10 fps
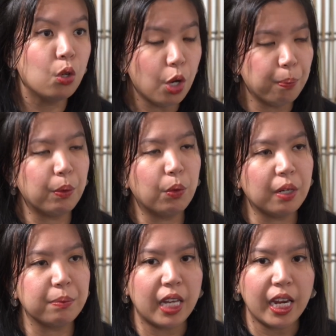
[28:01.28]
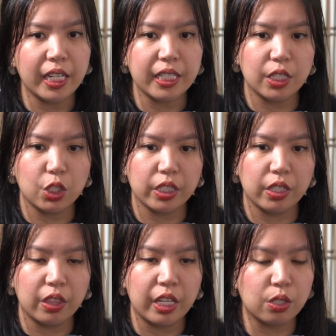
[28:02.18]
No, but what I'm saying is
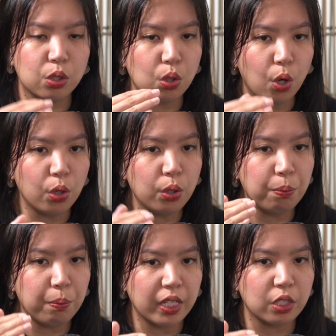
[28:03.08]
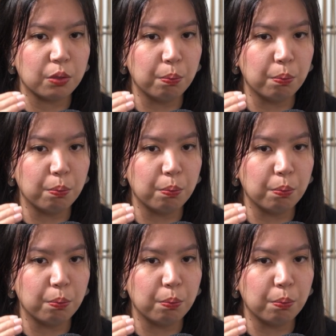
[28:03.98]
just there's so much